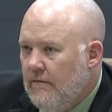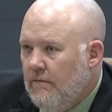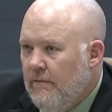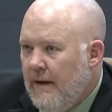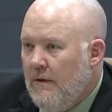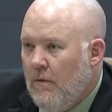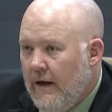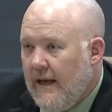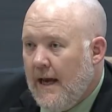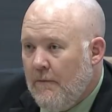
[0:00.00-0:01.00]
maybe where
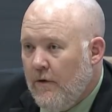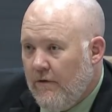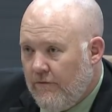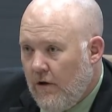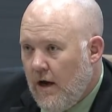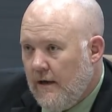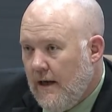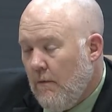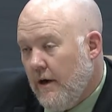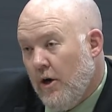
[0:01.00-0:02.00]
he came to fraud, and
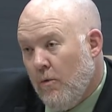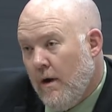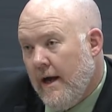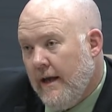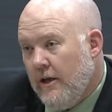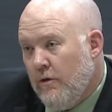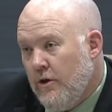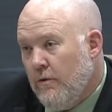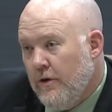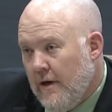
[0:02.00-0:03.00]
I want to know why you
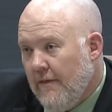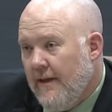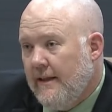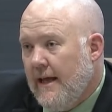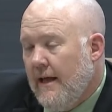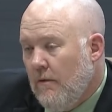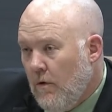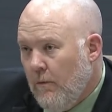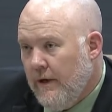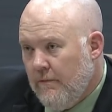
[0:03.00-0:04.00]
do or do not think that, and
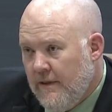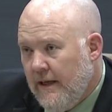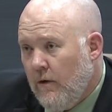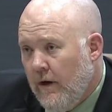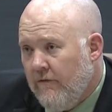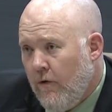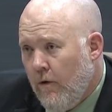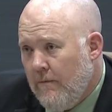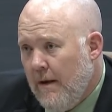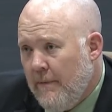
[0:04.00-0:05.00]
what we think going
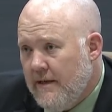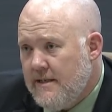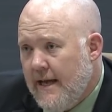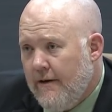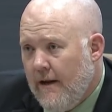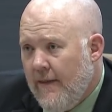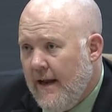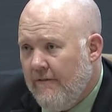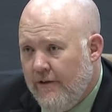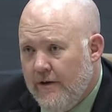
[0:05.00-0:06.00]
forward might be a standard on
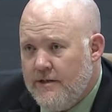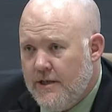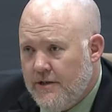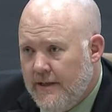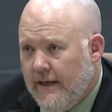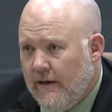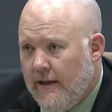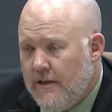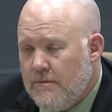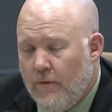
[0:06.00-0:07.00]
that, if there is such a thing
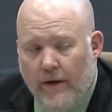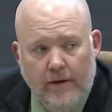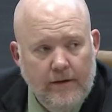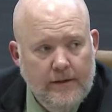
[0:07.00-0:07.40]
at this point.